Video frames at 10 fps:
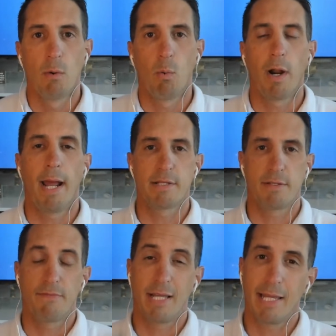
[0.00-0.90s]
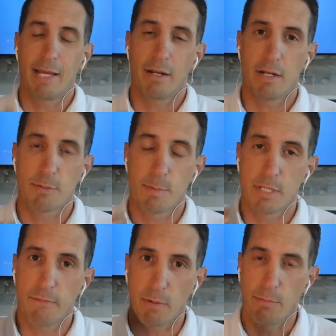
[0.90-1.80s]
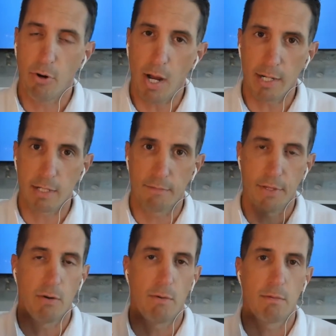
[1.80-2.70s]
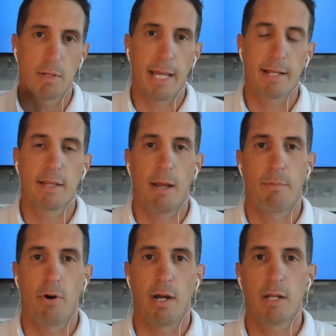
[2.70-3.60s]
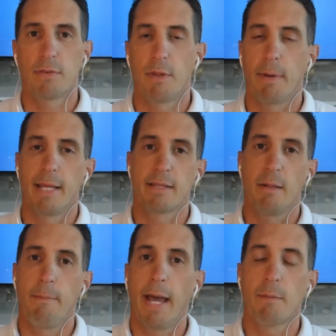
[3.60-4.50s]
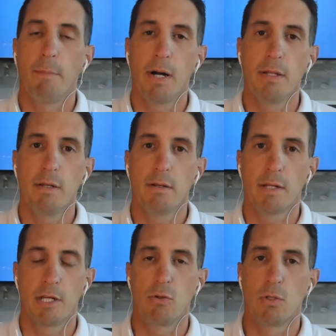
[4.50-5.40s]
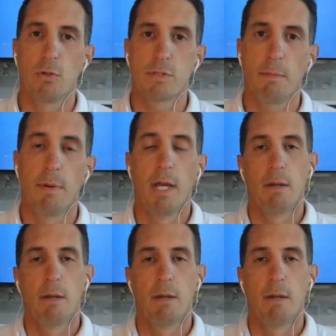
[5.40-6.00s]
Whereas if they land on a specific product, if they don't like that product, they might hit the back button and you lose them.